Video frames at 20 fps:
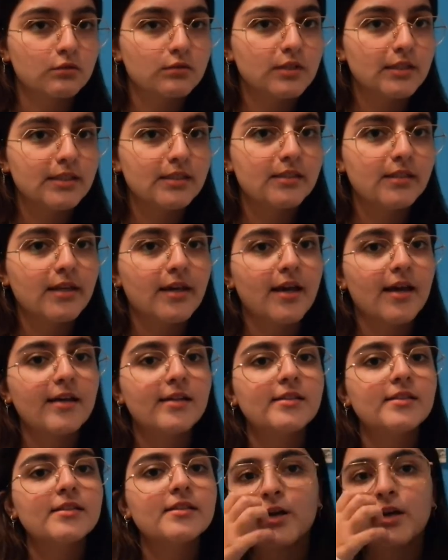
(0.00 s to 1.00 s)
these
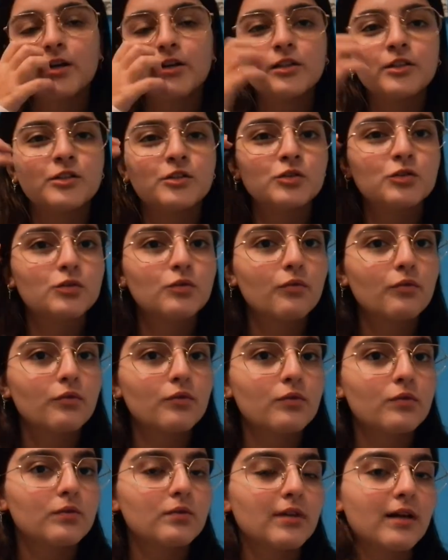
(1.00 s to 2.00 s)
days. We are in
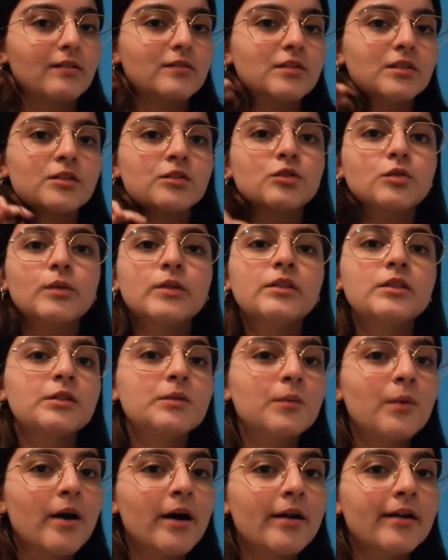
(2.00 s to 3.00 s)

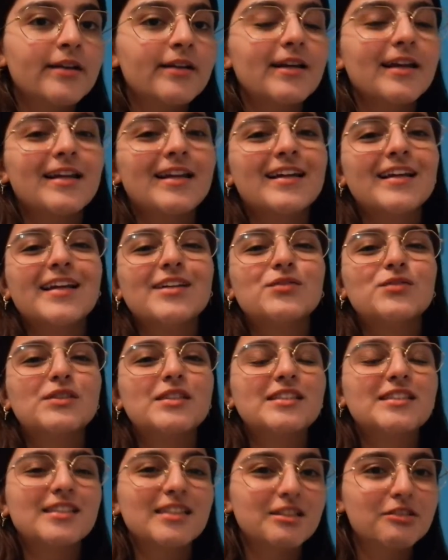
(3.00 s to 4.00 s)
2021, and I can
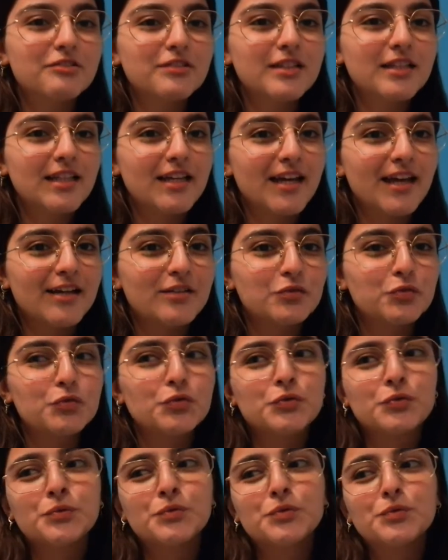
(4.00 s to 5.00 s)
still relate
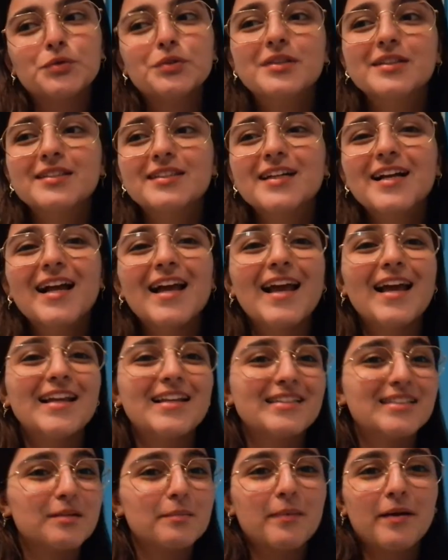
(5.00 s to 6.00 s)
to
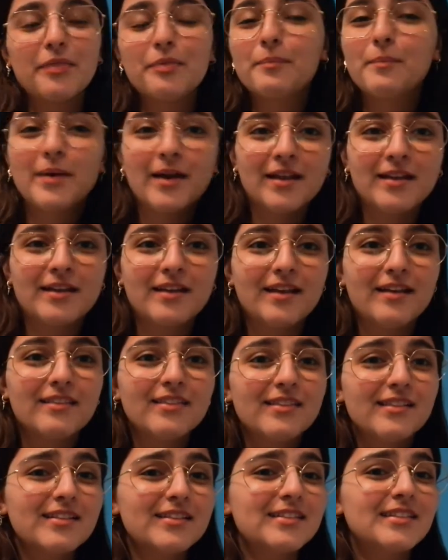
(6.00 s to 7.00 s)
Elizabeth
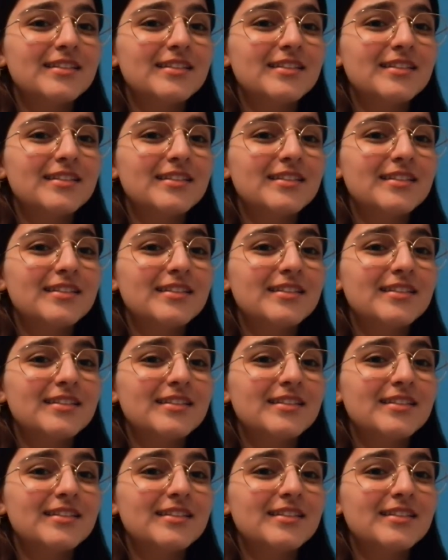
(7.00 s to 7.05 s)
Bennet,